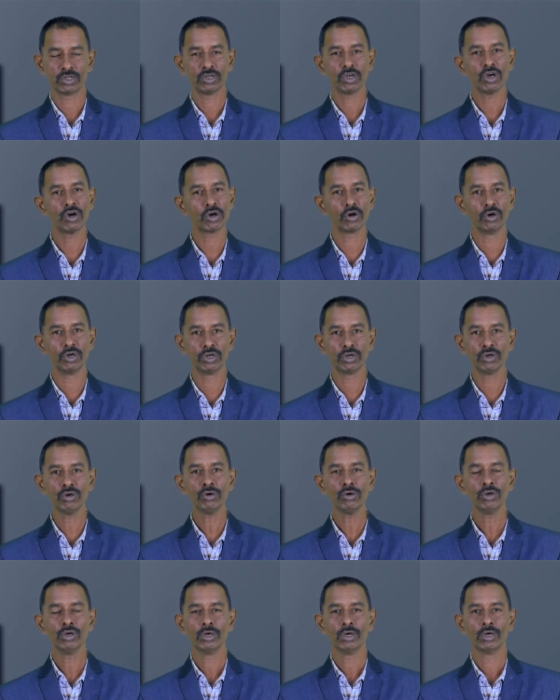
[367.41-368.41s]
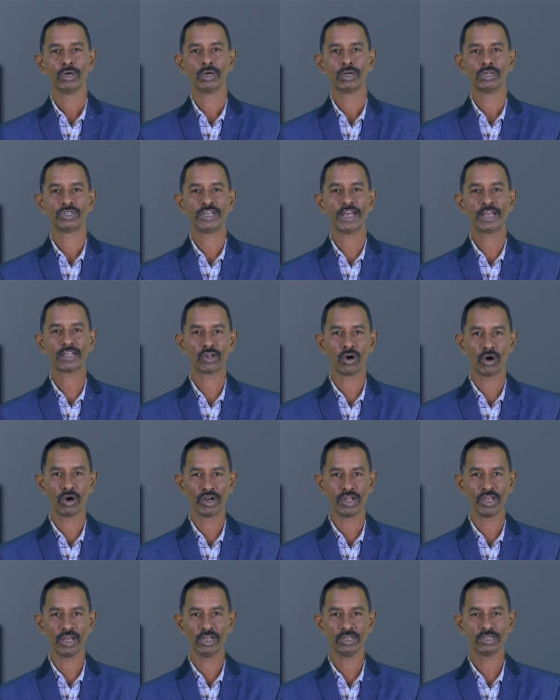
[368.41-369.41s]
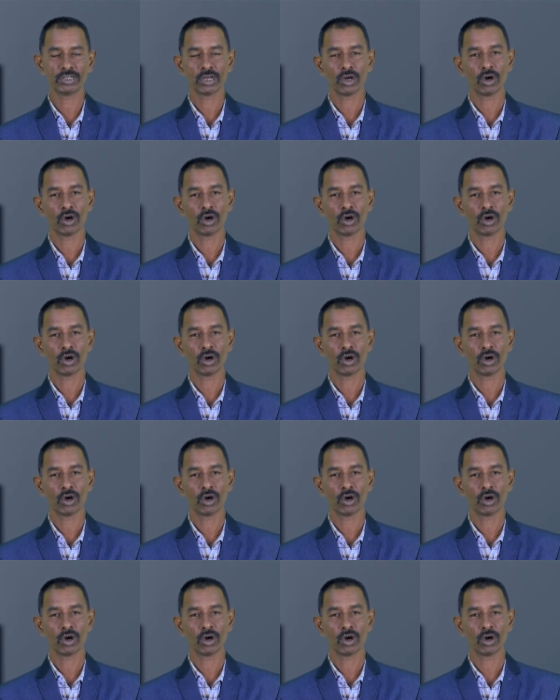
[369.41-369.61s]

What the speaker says: You are going to check the audience